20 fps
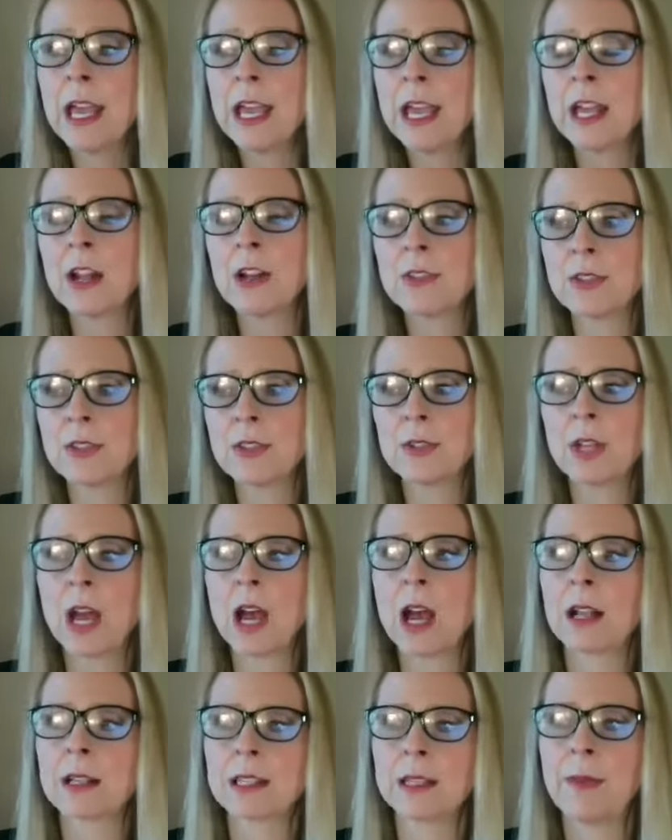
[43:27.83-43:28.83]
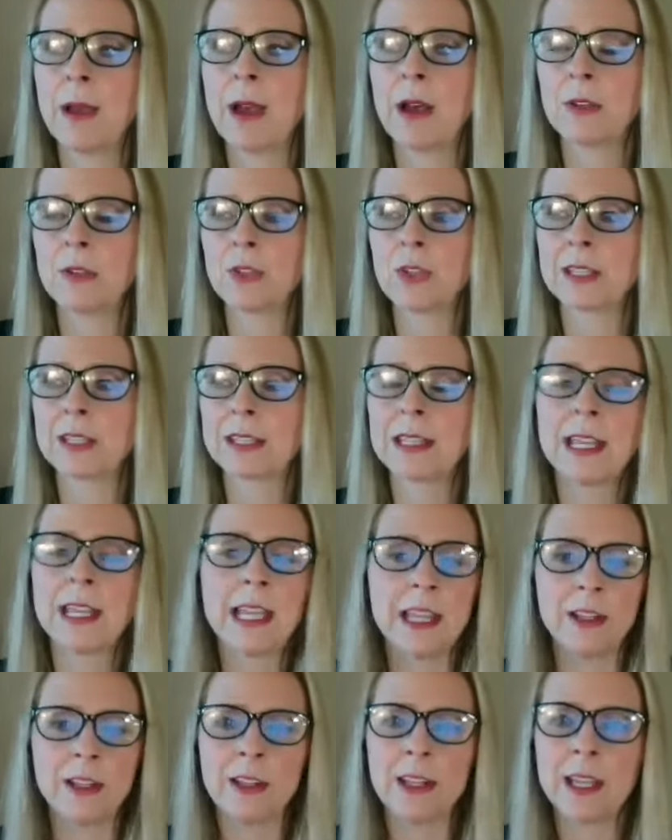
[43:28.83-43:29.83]
It also talks about just the
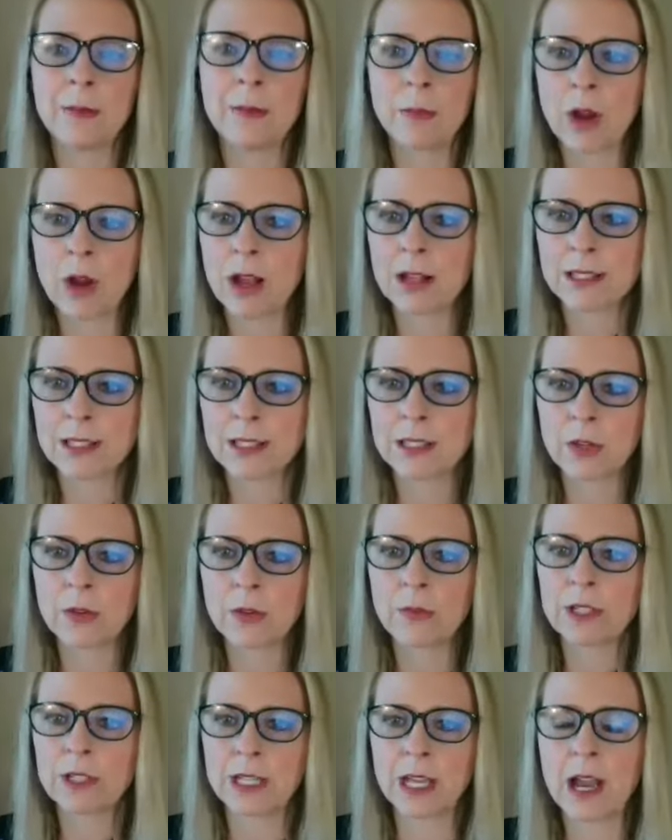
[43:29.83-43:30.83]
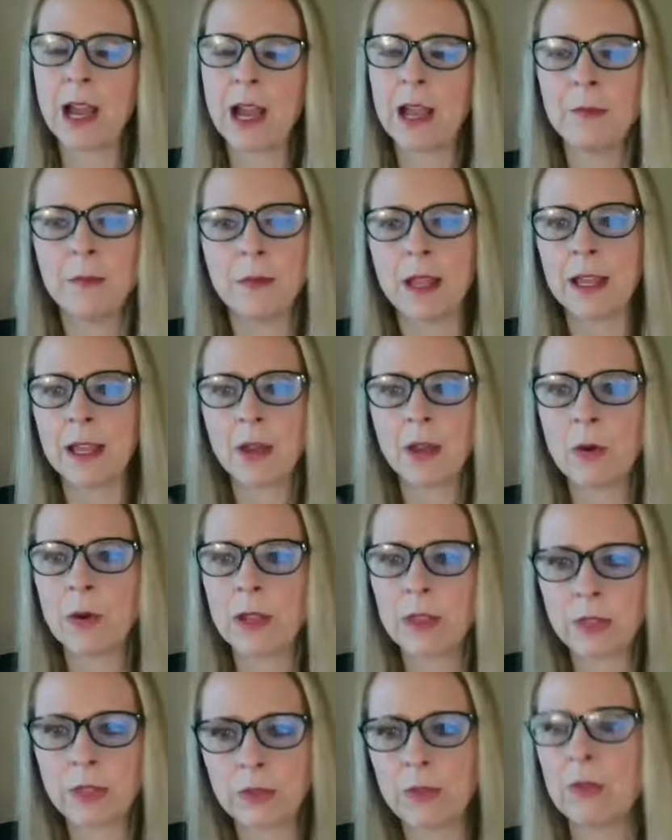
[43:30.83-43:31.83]
healing process over time, like
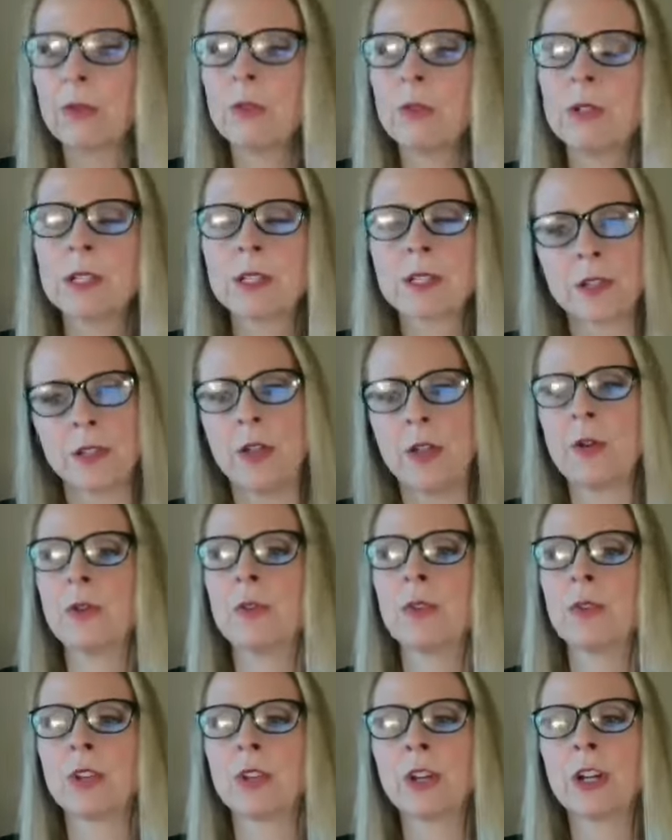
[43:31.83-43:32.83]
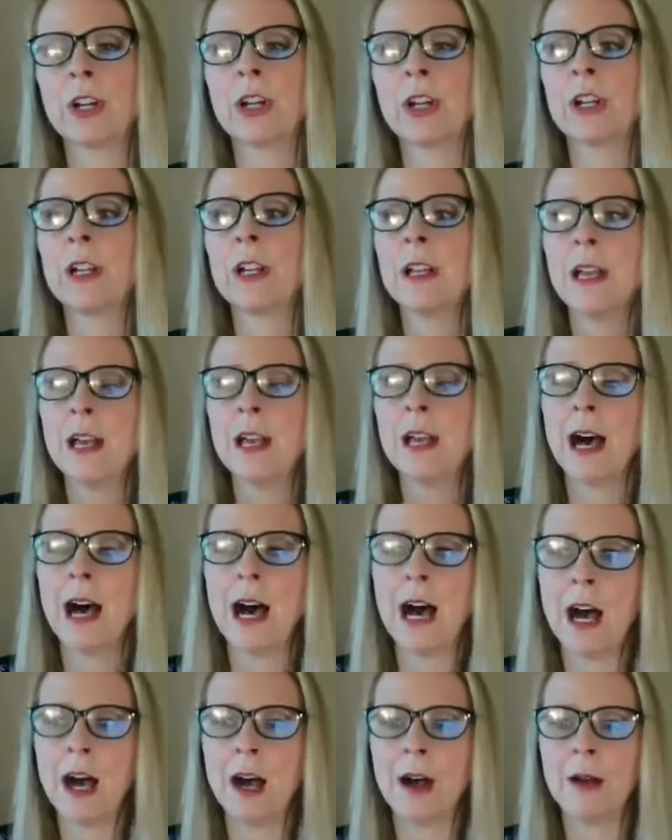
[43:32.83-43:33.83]
going through disclosure,
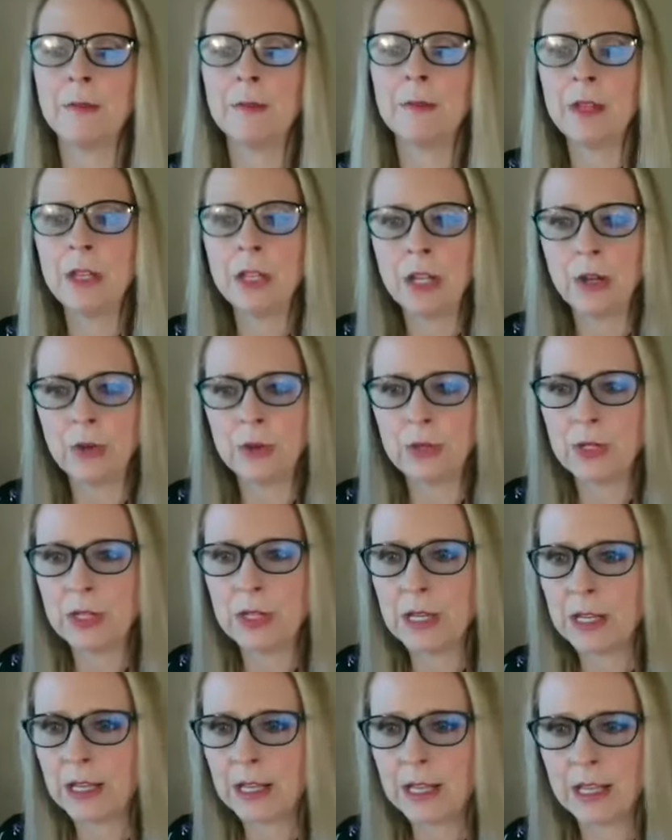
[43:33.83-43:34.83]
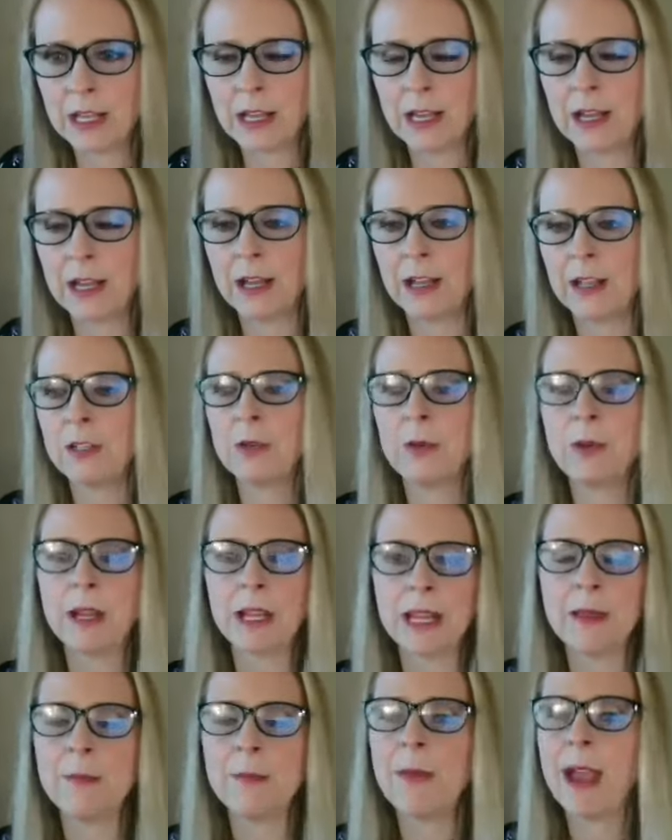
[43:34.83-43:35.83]
doing
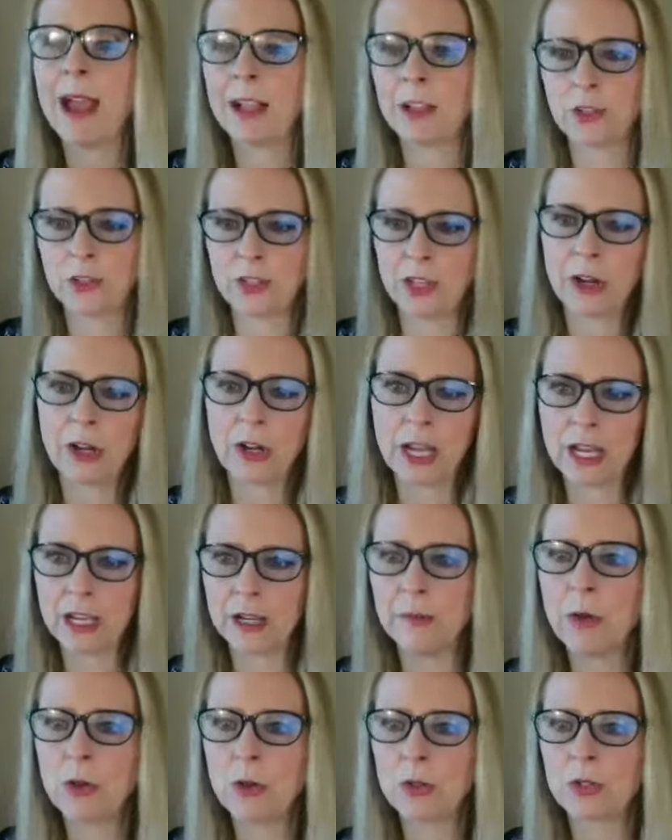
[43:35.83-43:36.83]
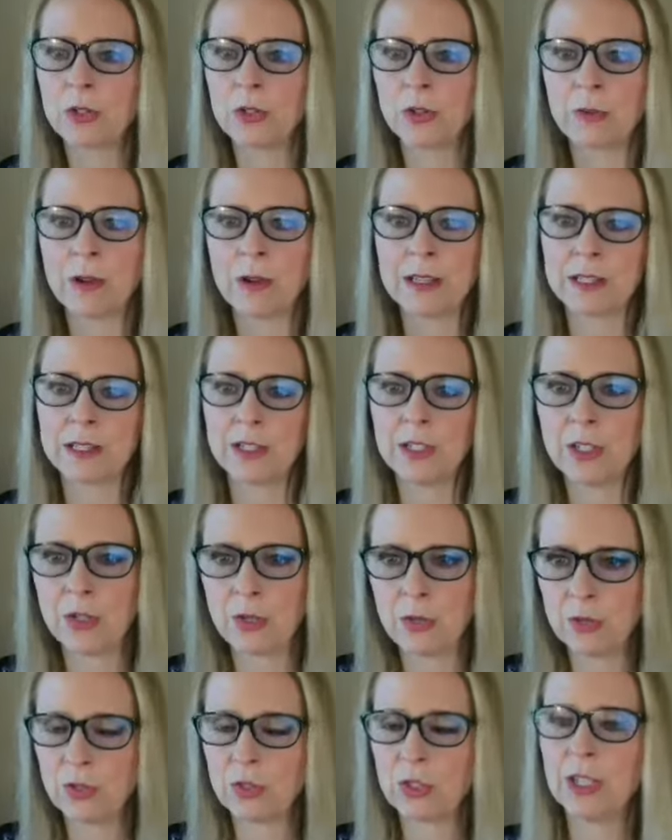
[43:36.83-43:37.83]
an impact sharing and emotional
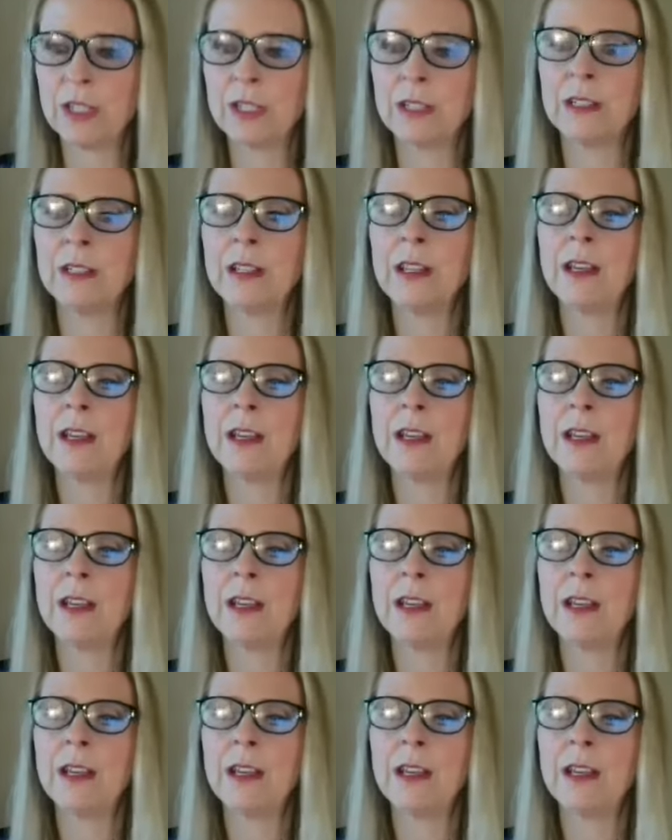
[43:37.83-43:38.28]
restitution,